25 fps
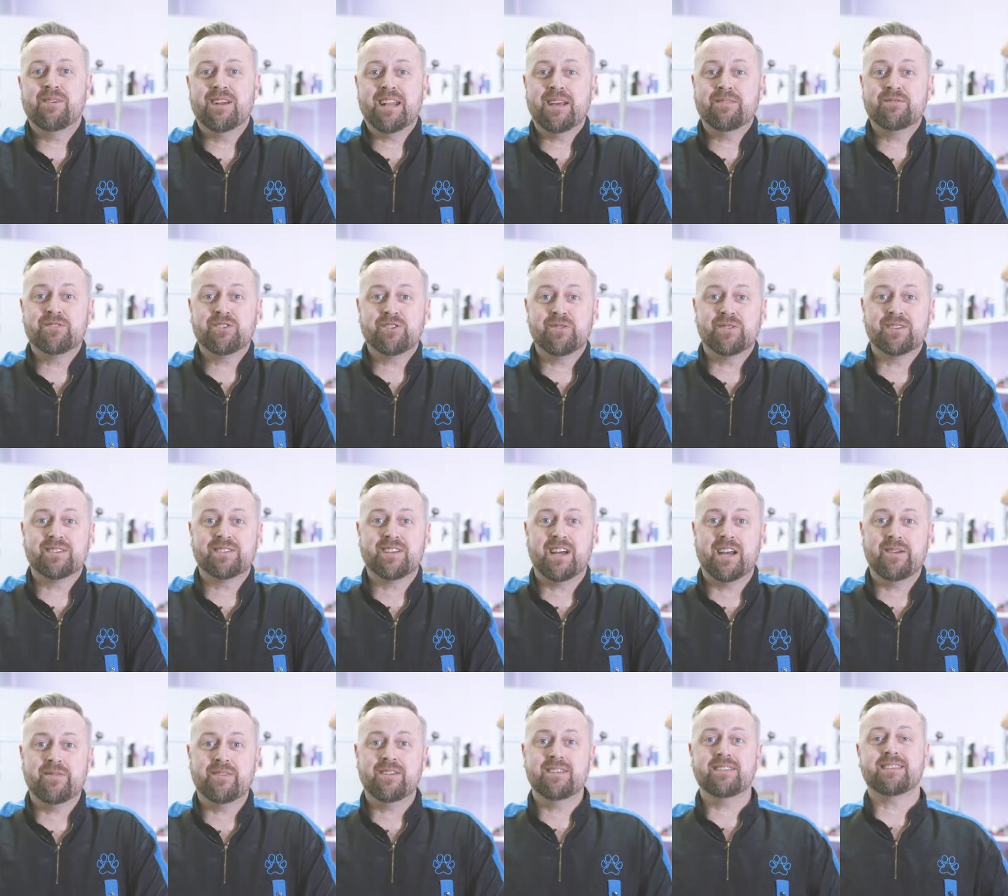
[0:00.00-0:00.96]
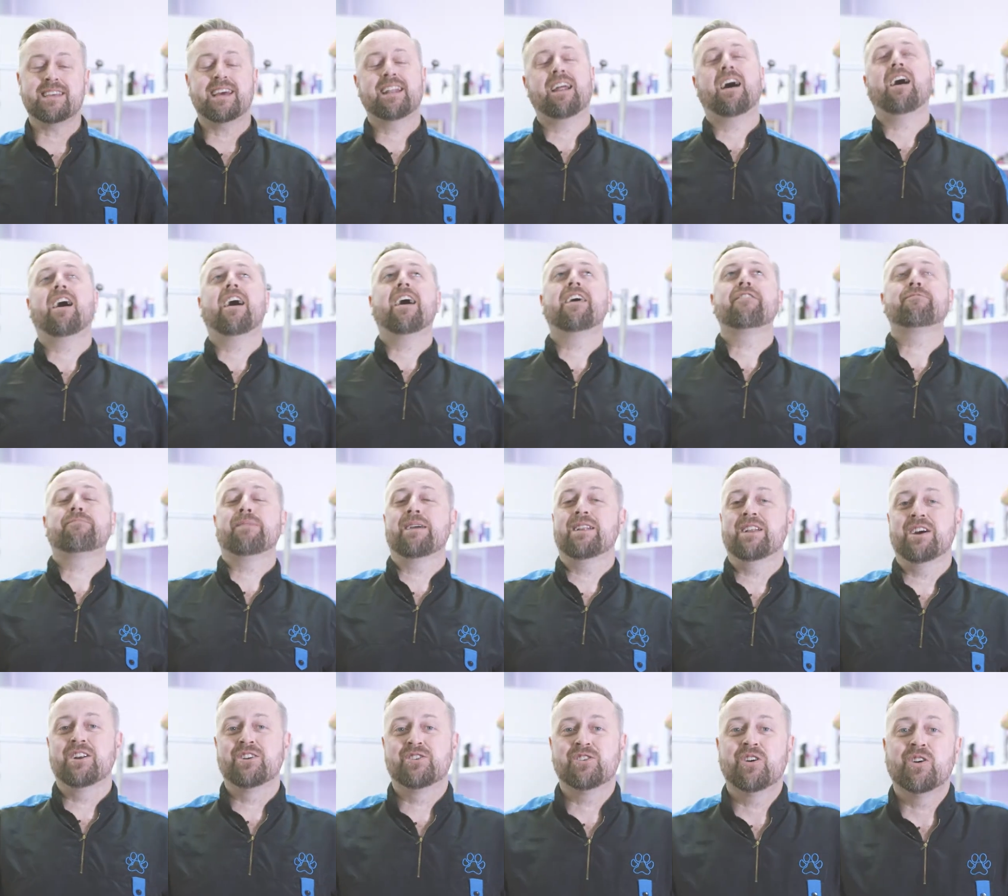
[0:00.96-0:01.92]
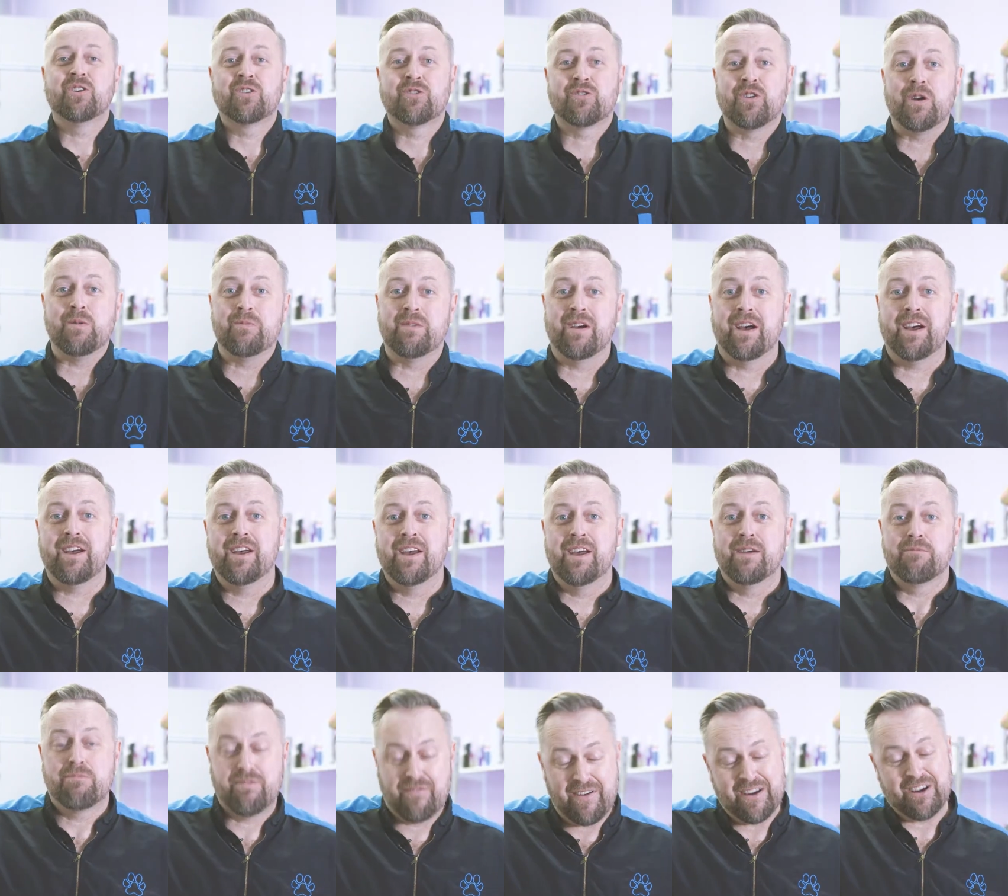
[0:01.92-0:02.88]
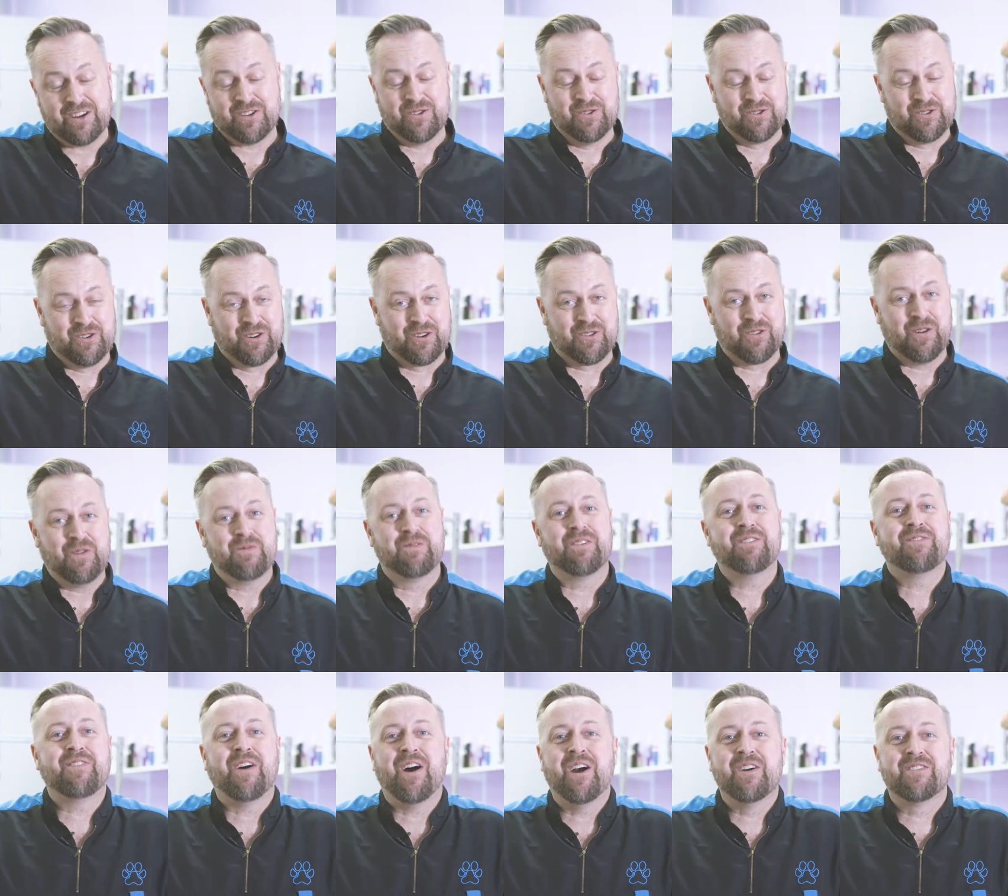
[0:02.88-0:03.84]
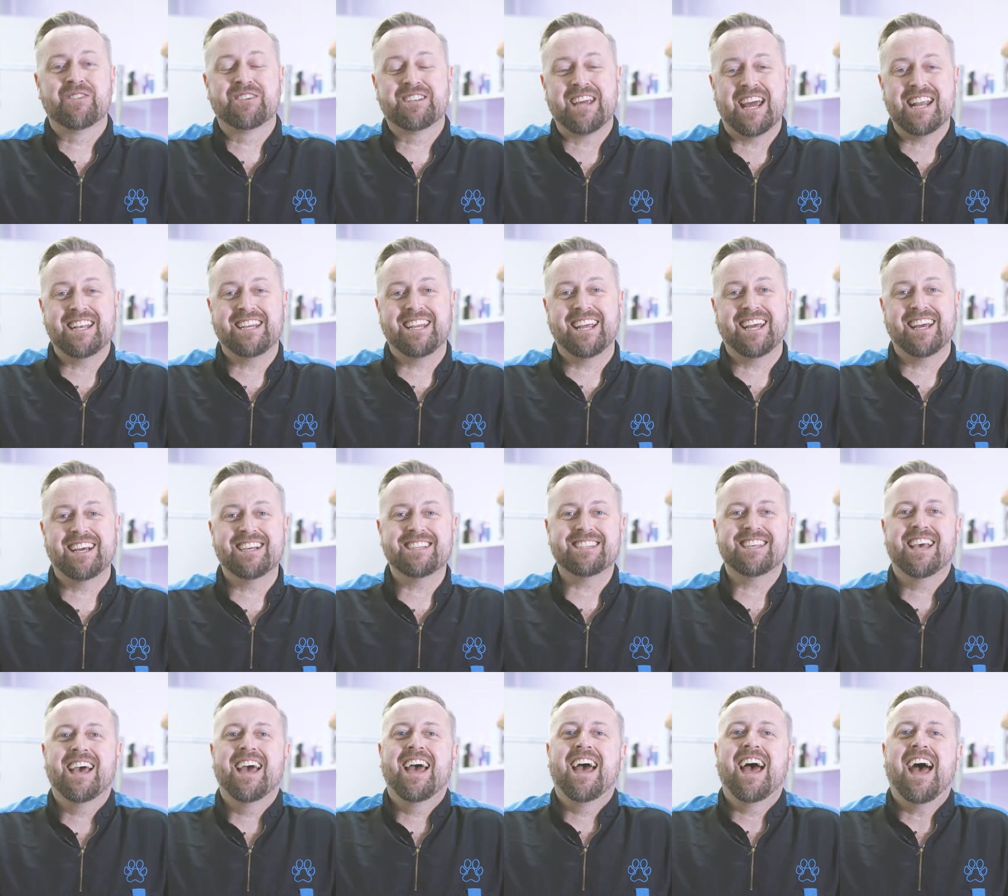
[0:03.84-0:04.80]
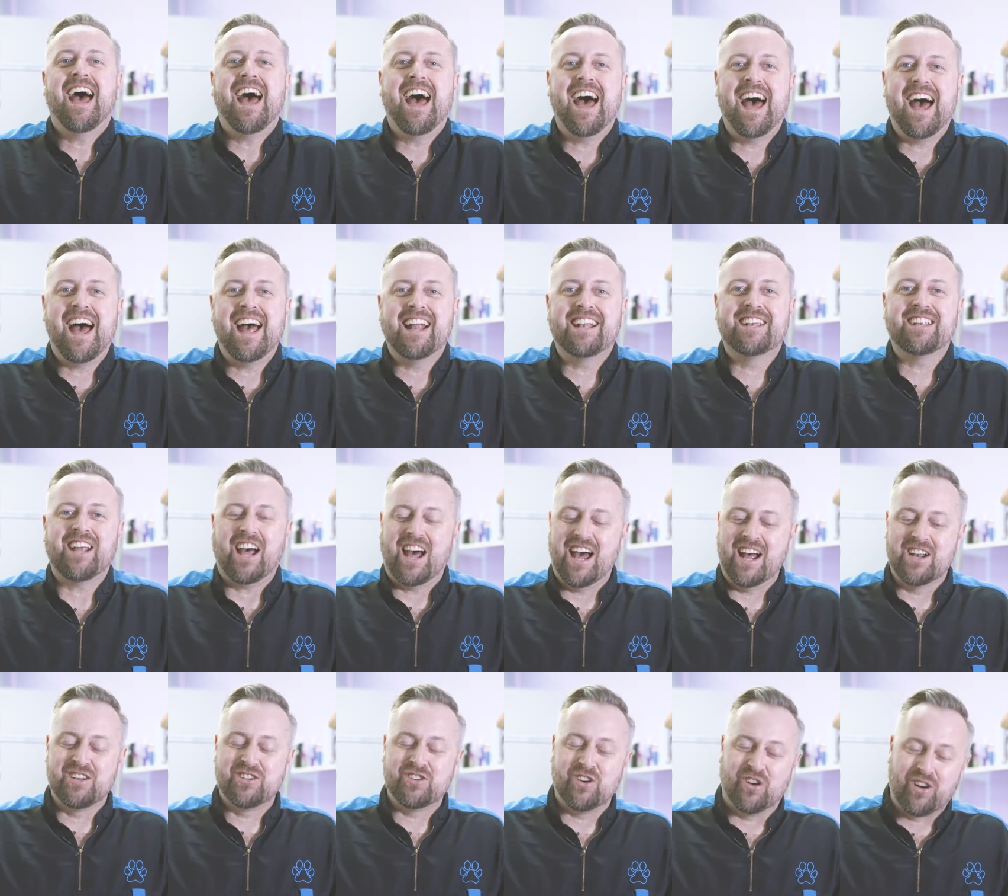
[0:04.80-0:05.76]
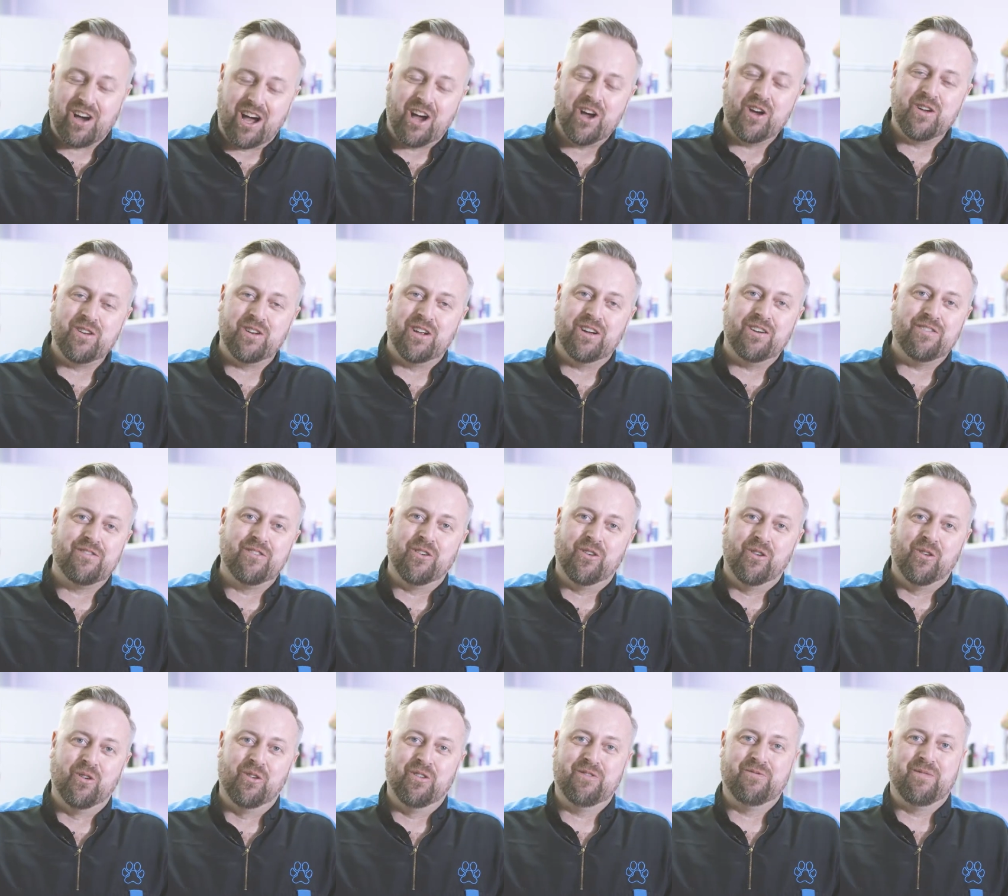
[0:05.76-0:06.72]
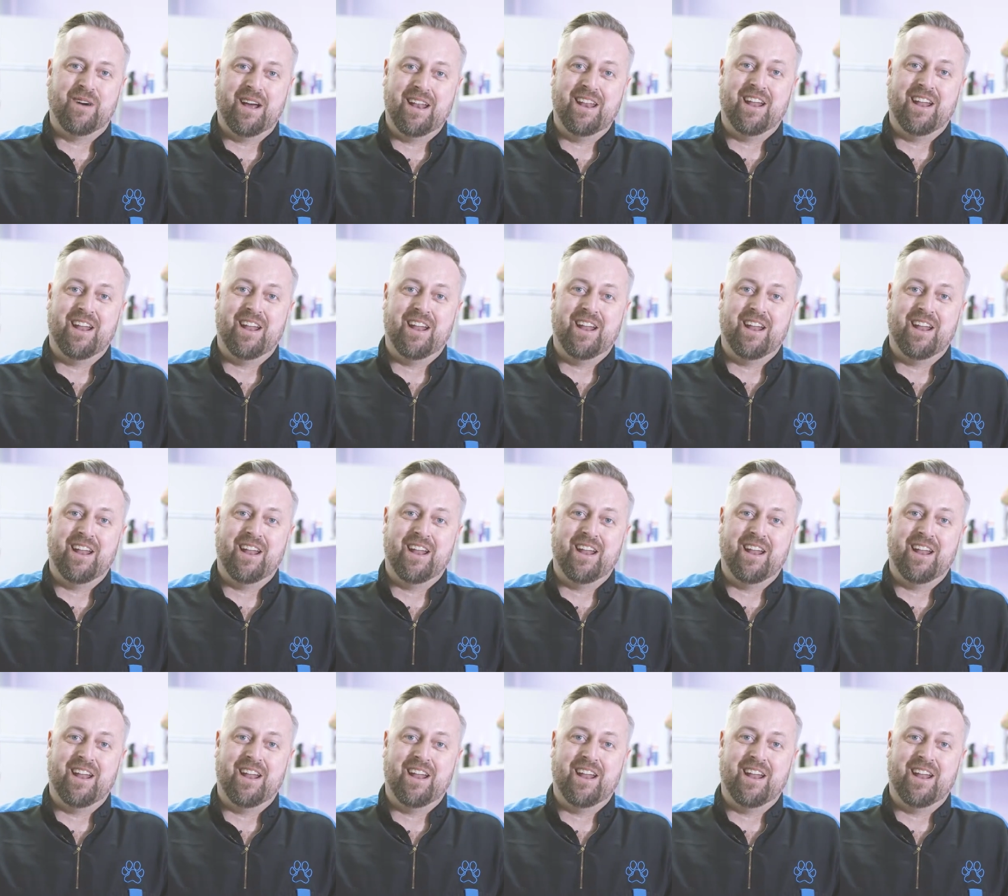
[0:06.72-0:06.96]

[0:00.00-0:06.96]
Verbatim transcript: My name's Stuart Simons and I've been a dog groomer, professional dog groomer for over 10 years and a dog owner for all of my